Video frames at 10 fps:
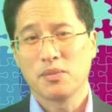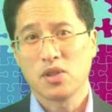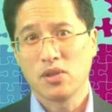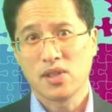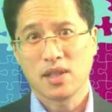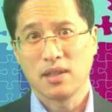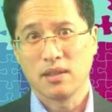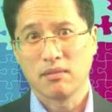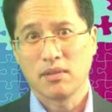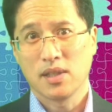So this
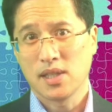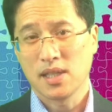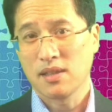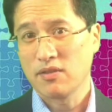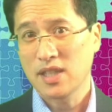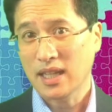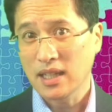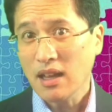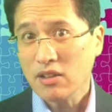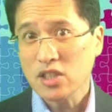can consist of
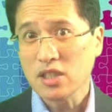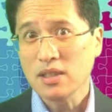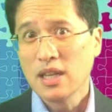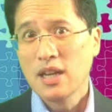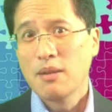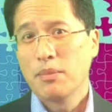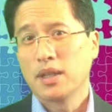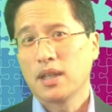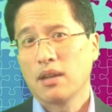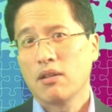technology, but
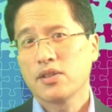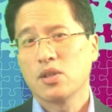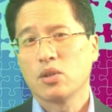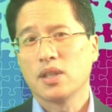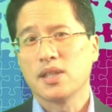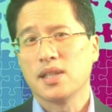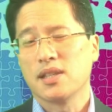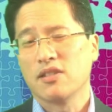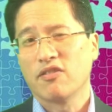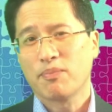it can also
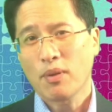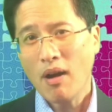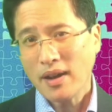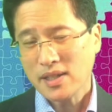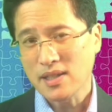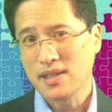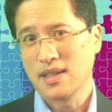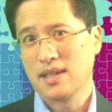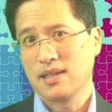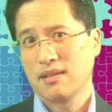consist of
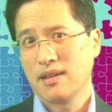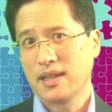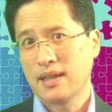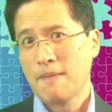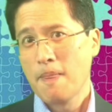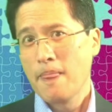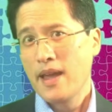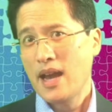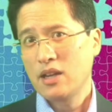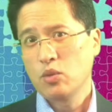processes, like
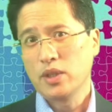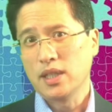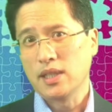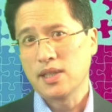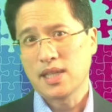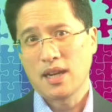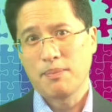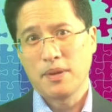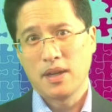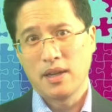how do we set
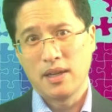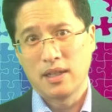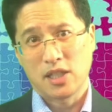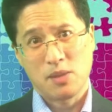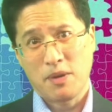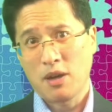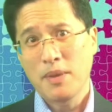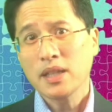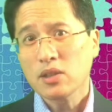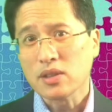up an
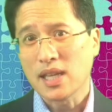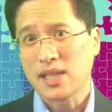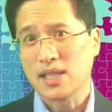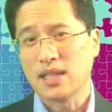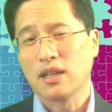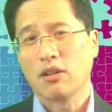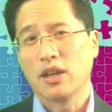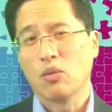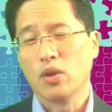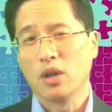experimental testing
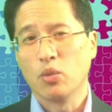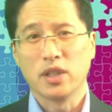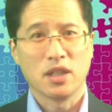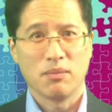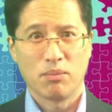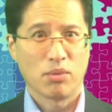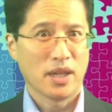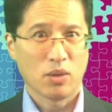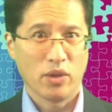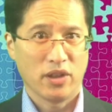area where we can
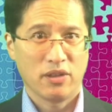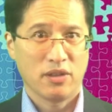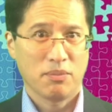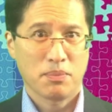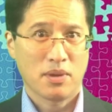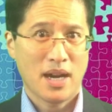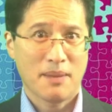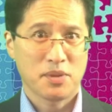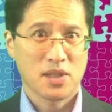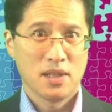break with
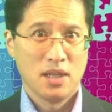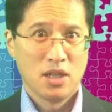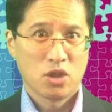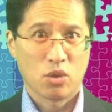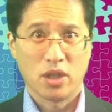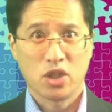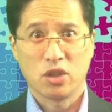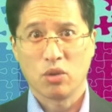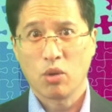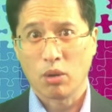perhaps
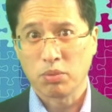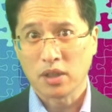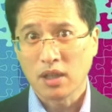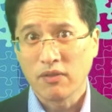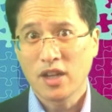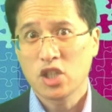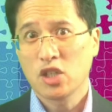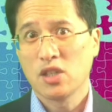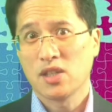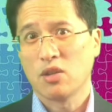traditional corporate
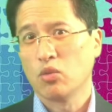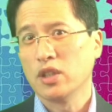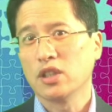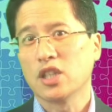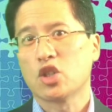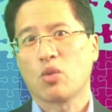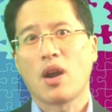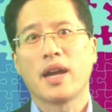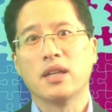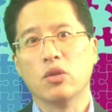conventions and really
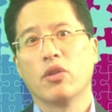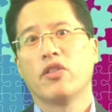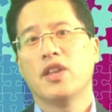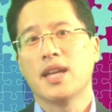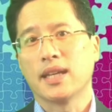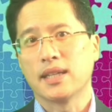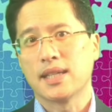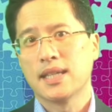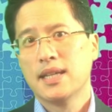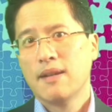try new
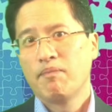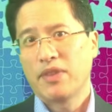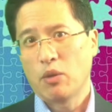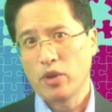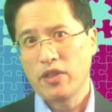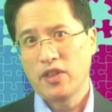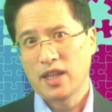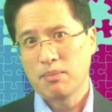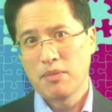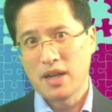things that we
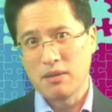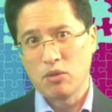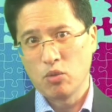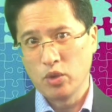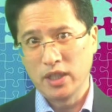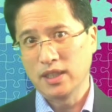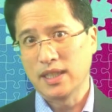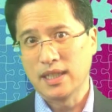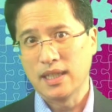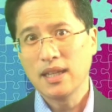think might
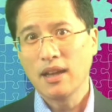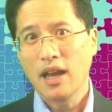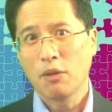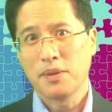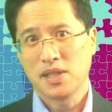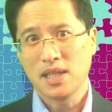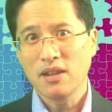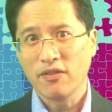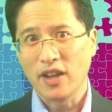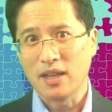really help us
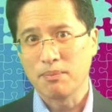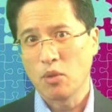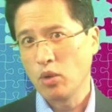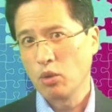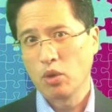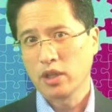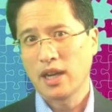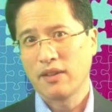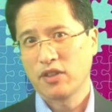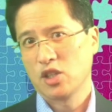innovate, but where we're
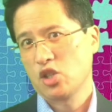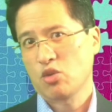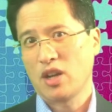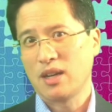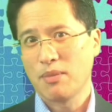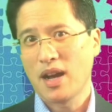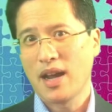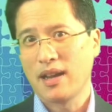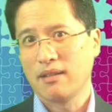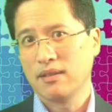kind of constrained
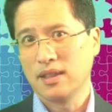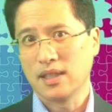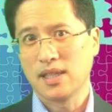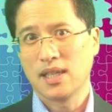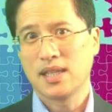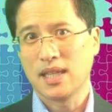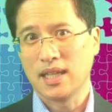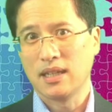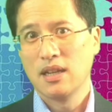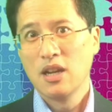by the
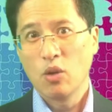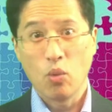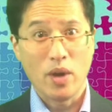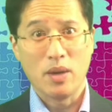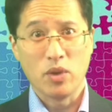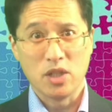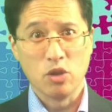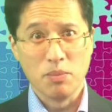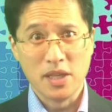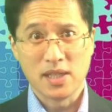existing way we
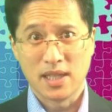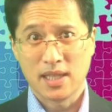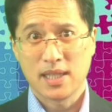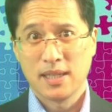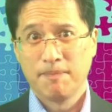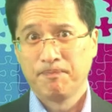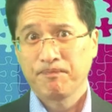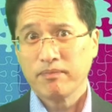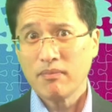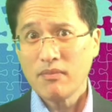do business.
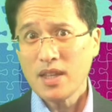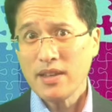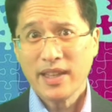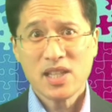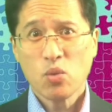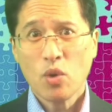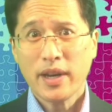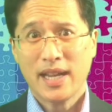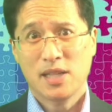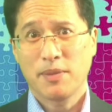That's
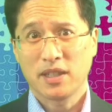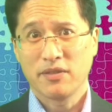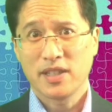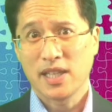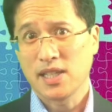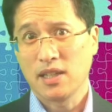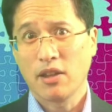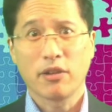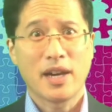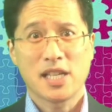one aspect of testing.
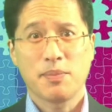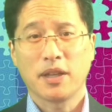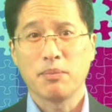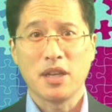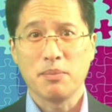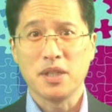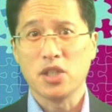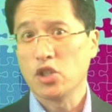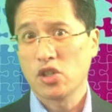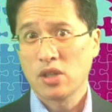Another aspect may be
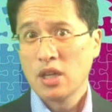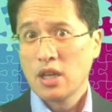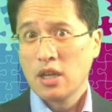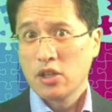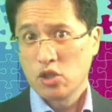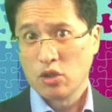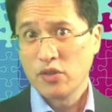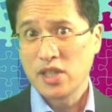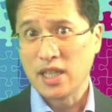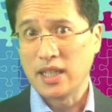just
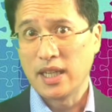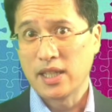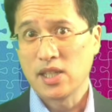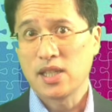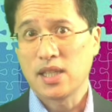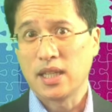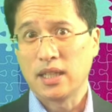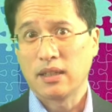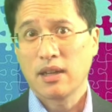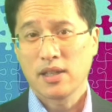servicing
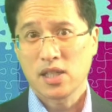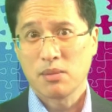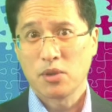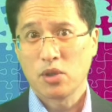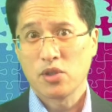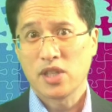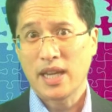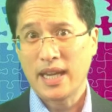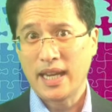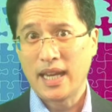existing customers
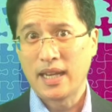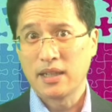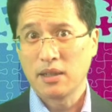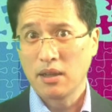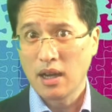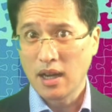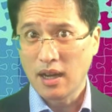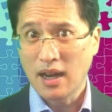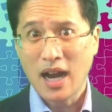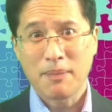and
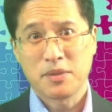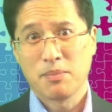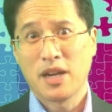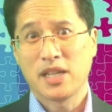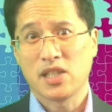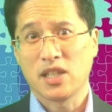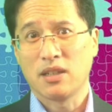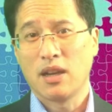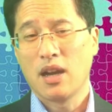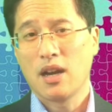
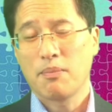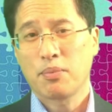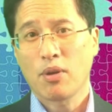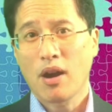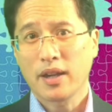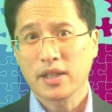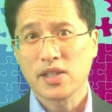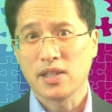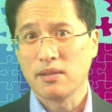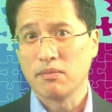optimizing
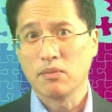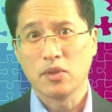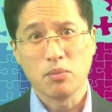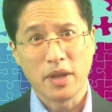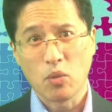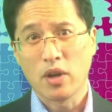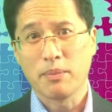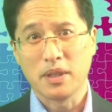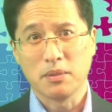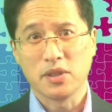products, and you may want to
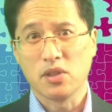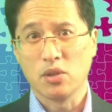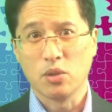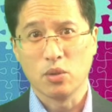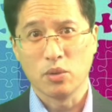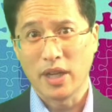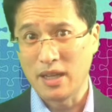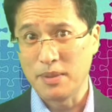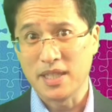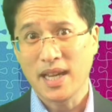be able to do
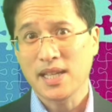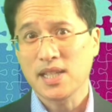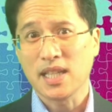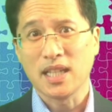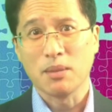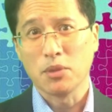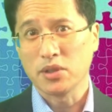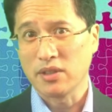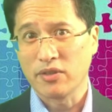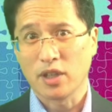A/B testing and
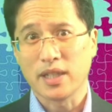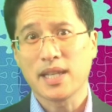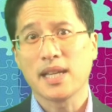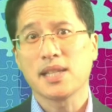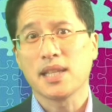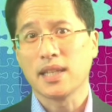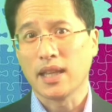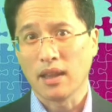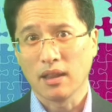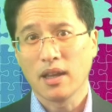multivariate testing
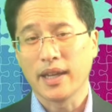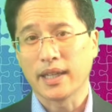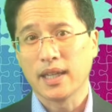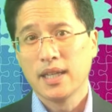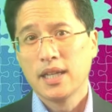and the like.